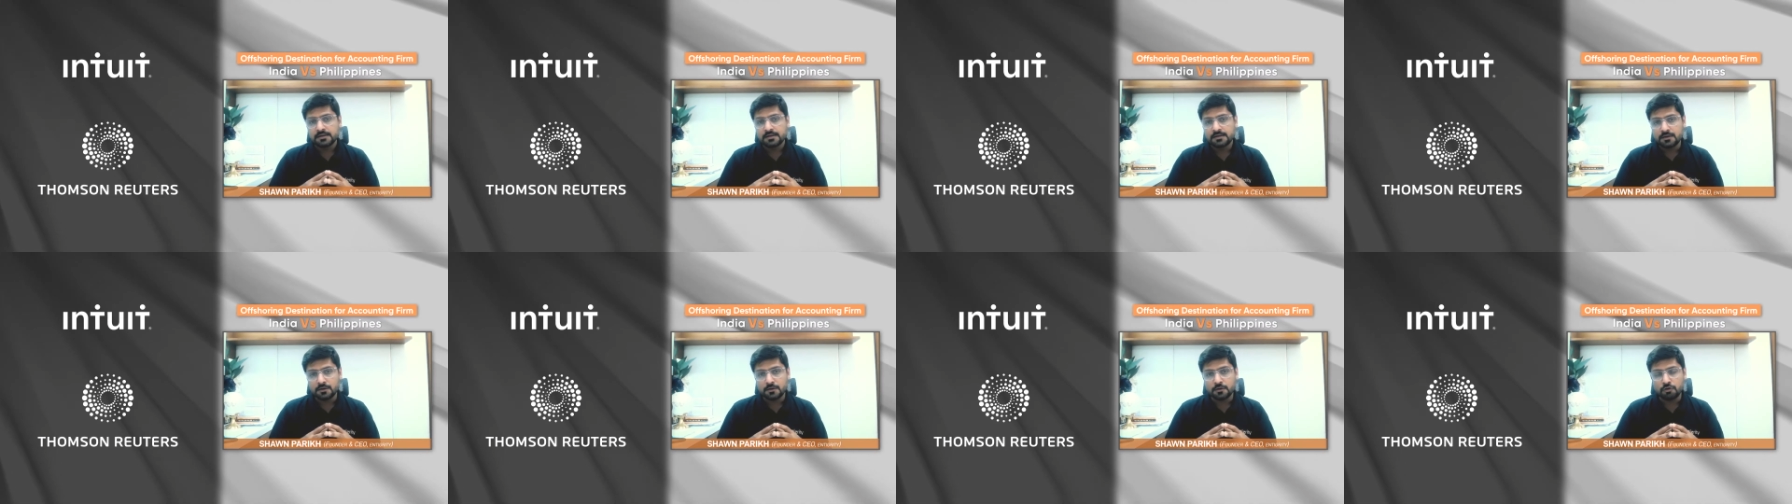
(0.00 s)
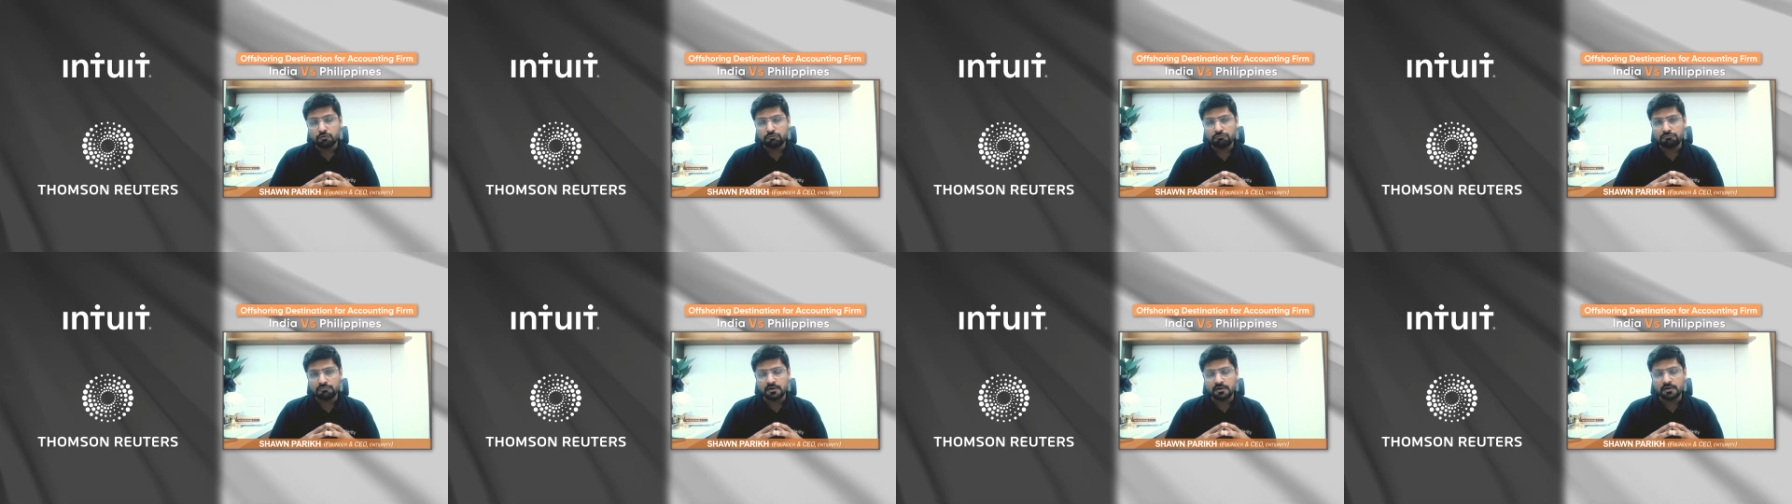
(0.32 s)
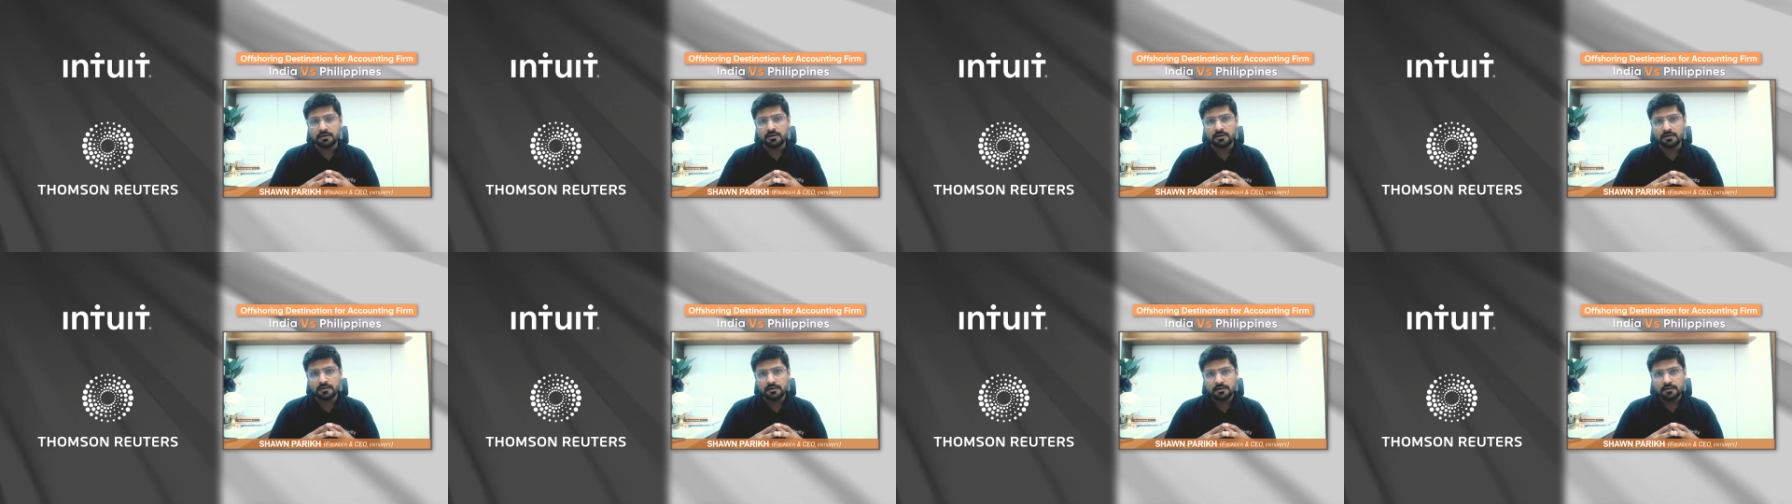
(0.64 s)
you know,
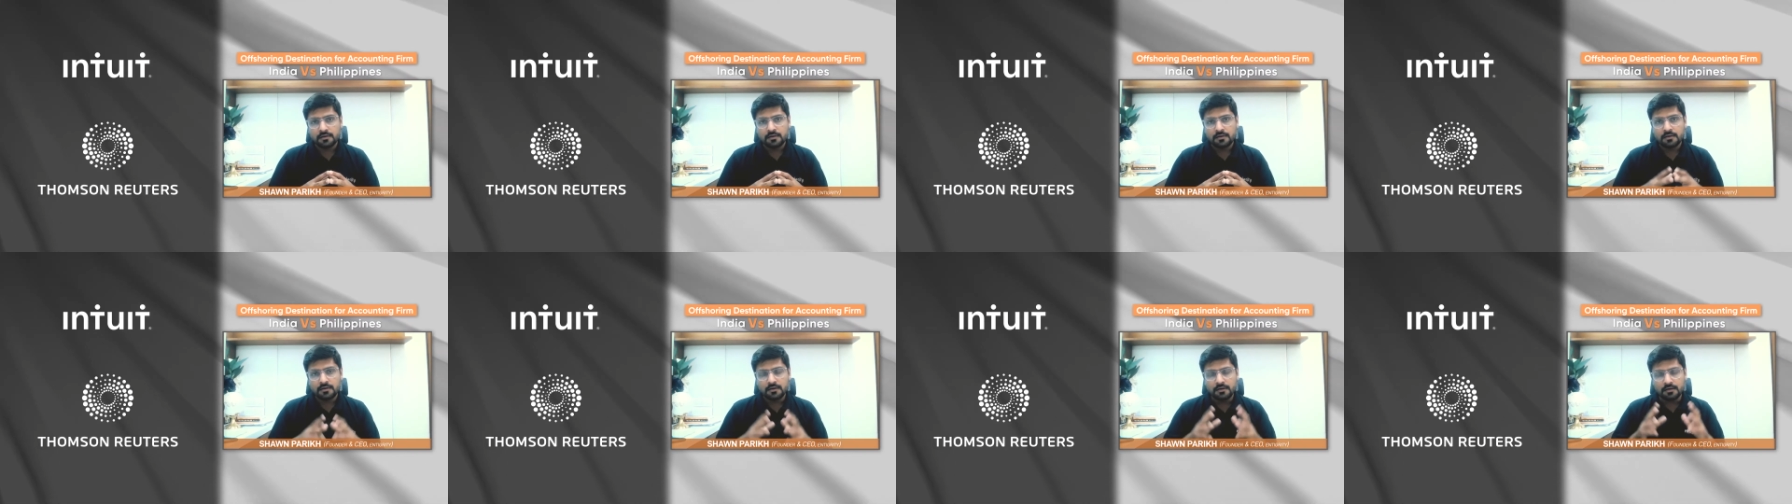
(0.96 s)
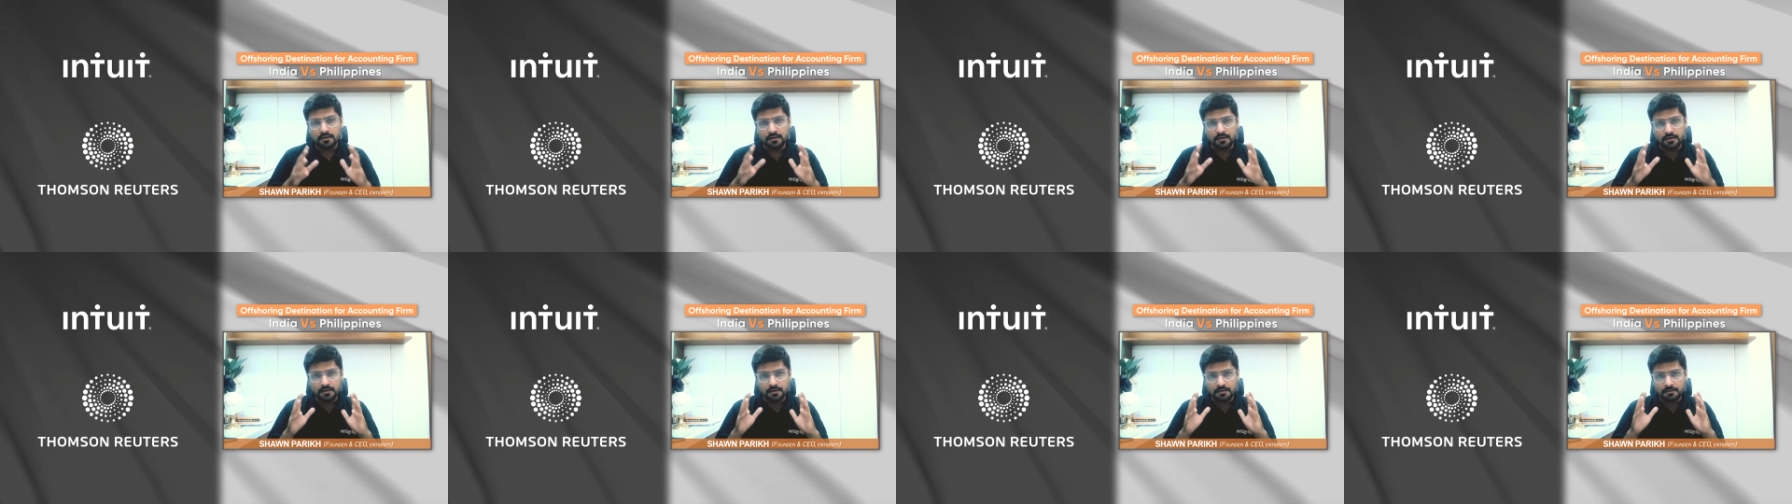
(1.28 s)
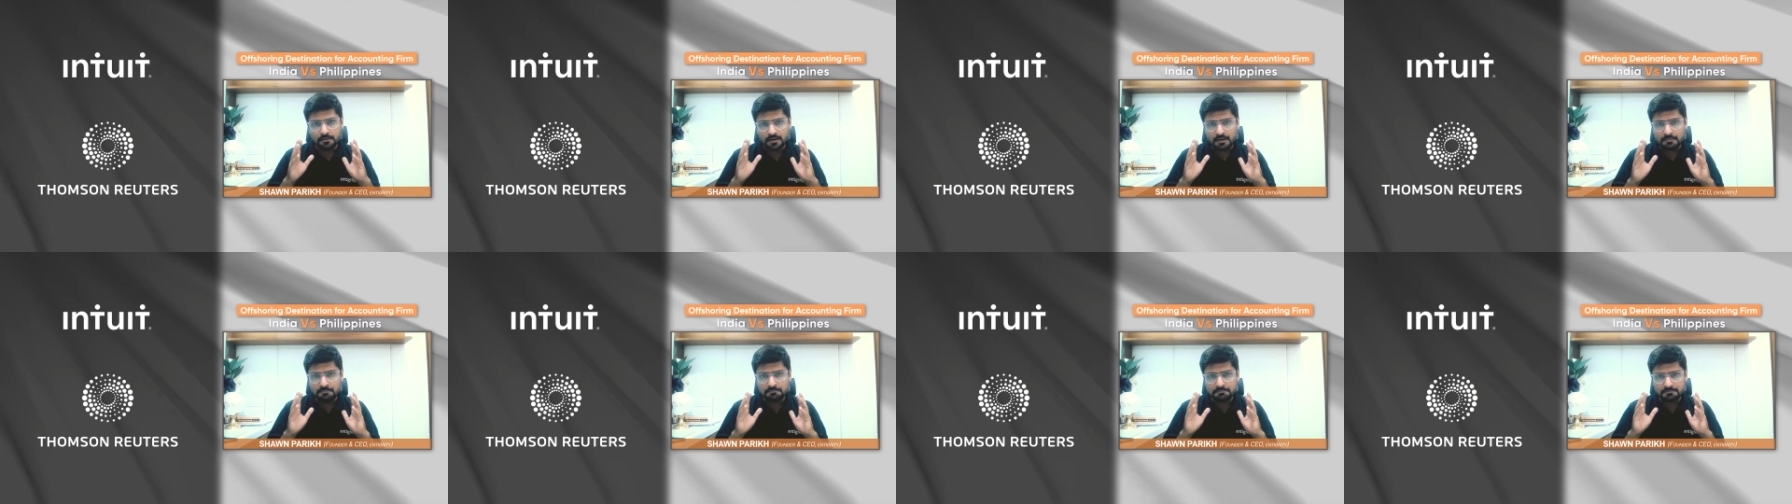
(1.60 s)
uh, uh,
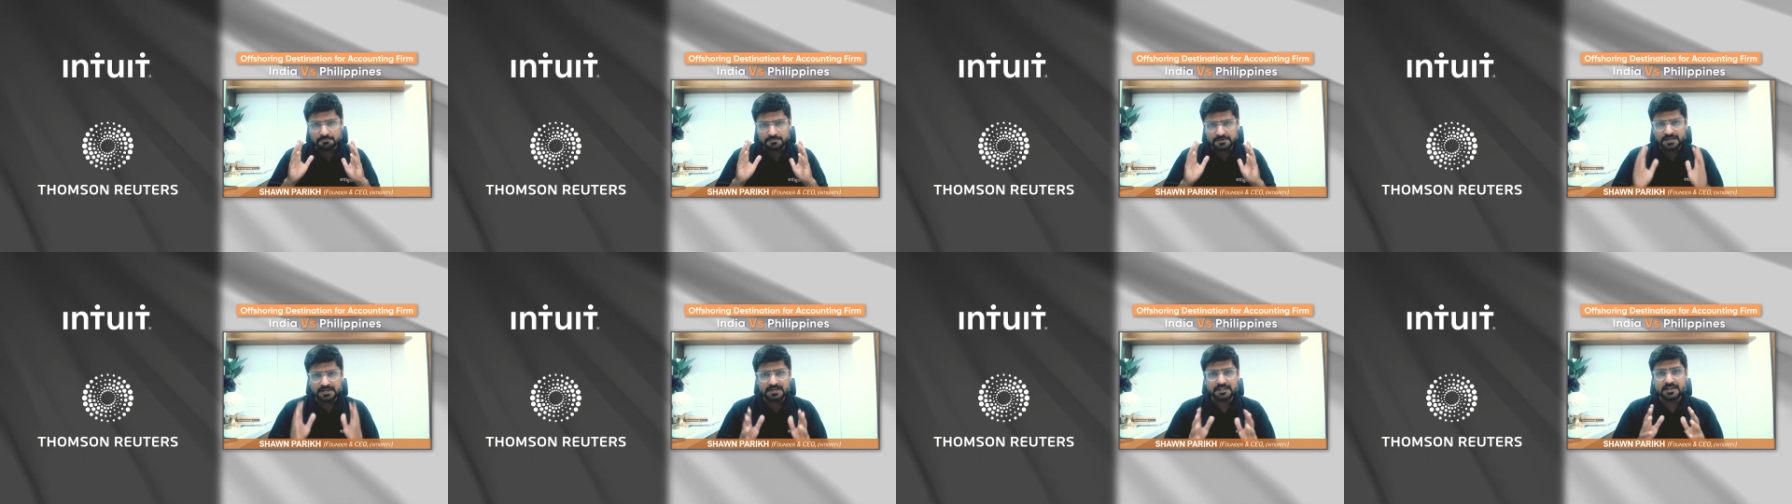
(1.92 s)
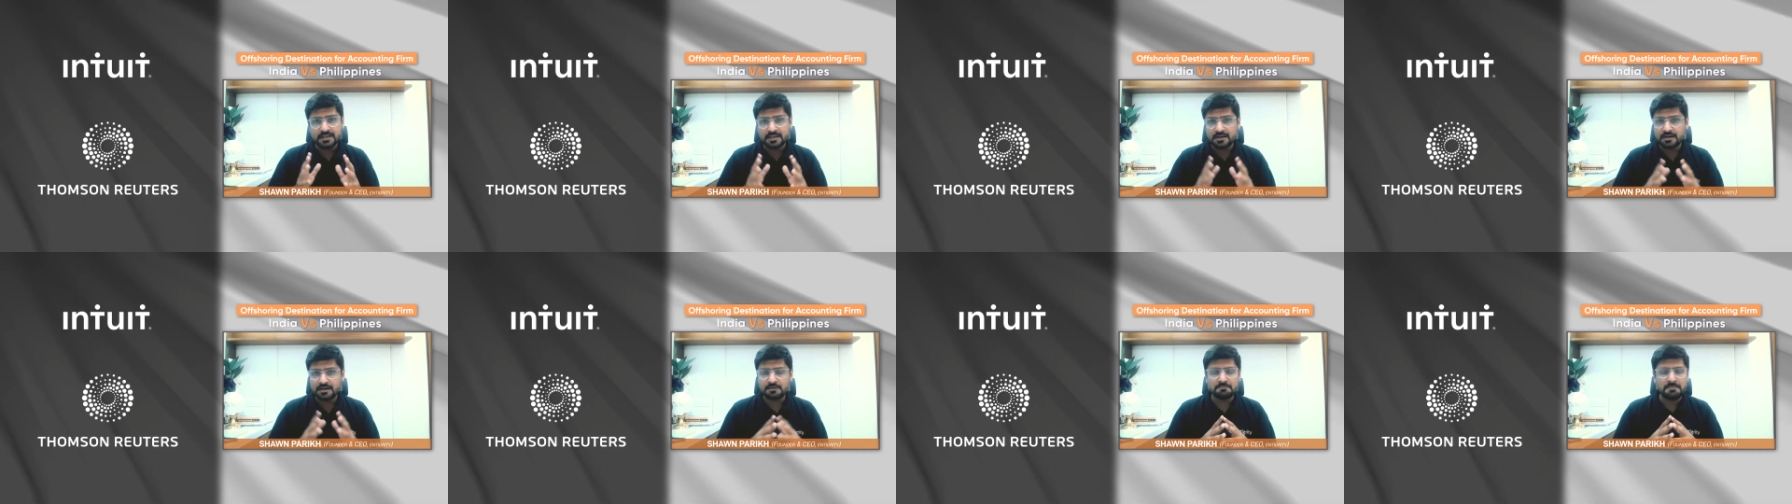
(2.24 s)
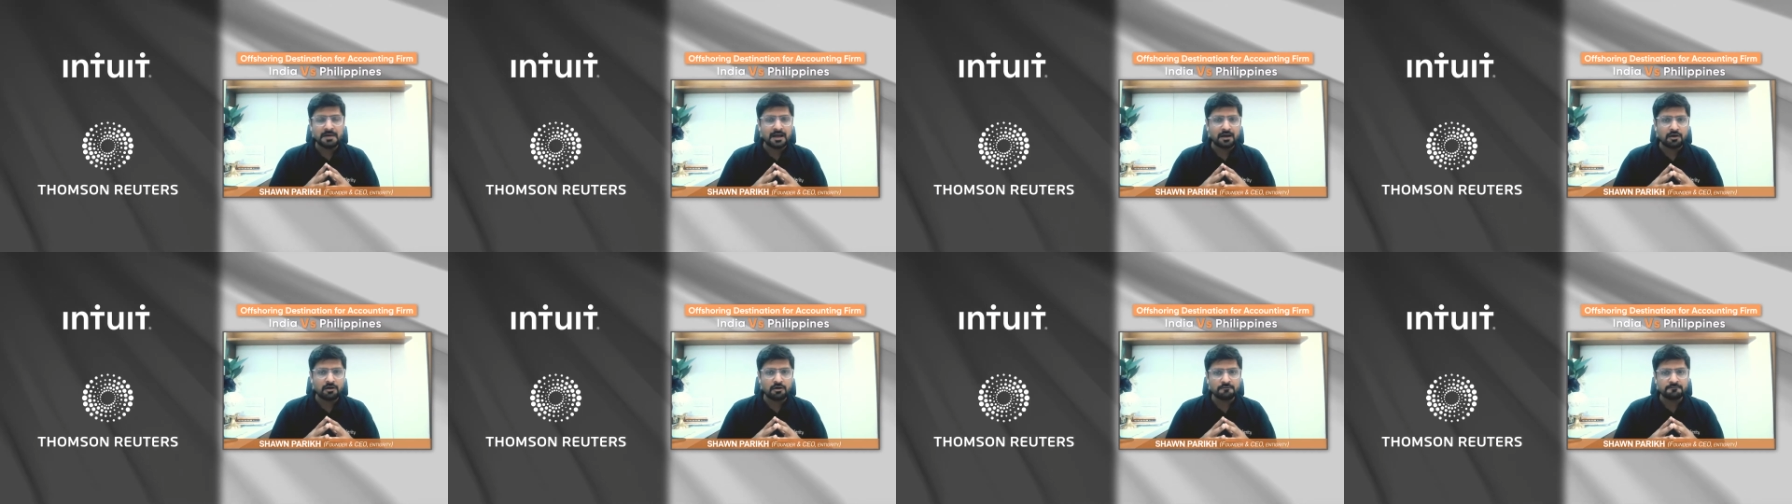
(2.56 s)
com- dedicated
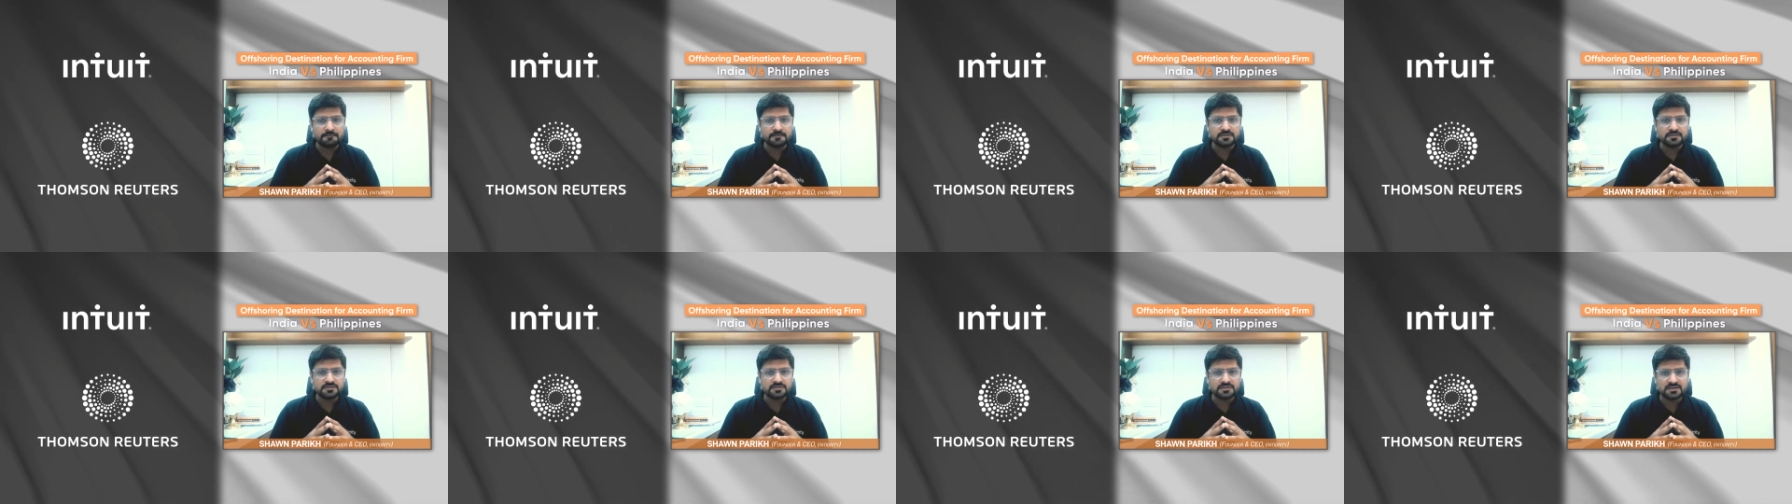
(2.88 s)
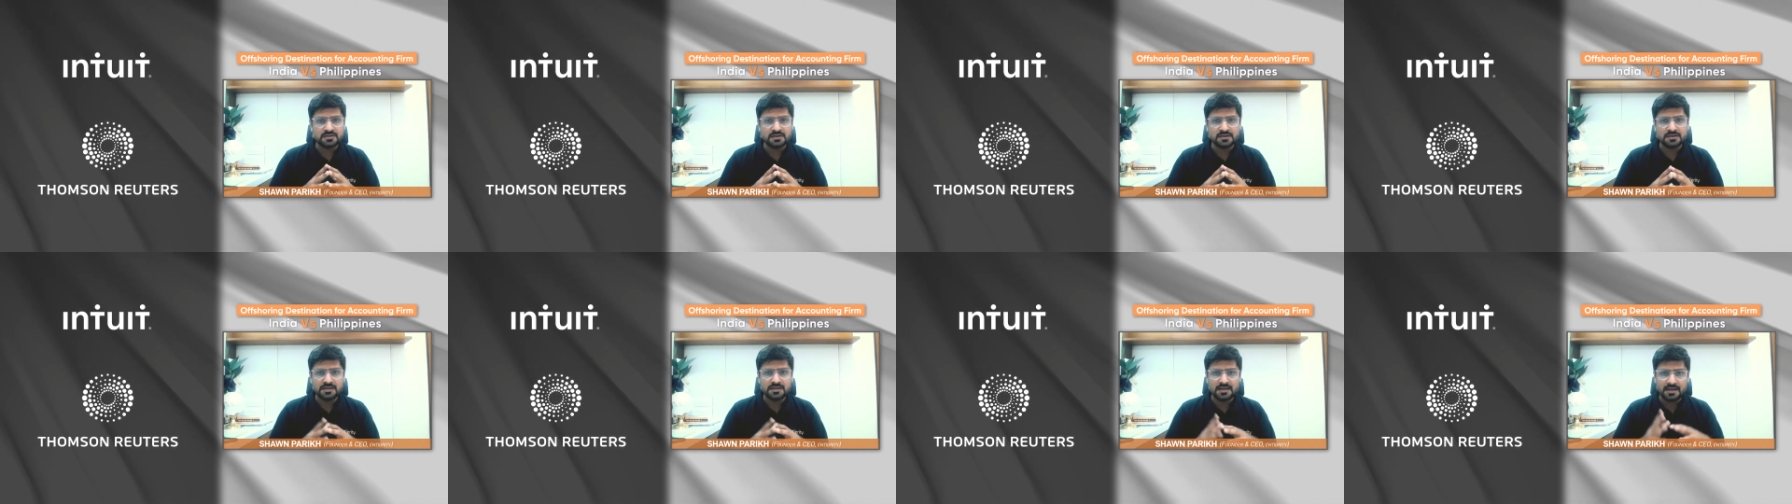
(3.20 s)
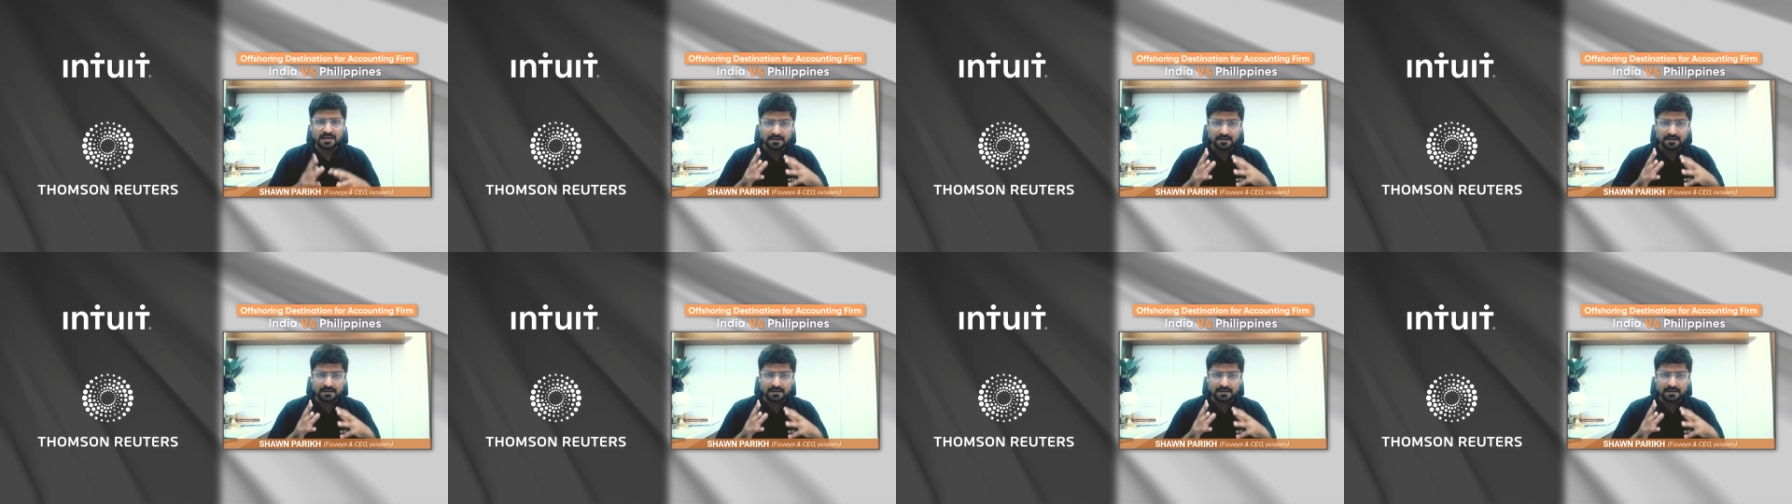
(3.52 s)
back office in India,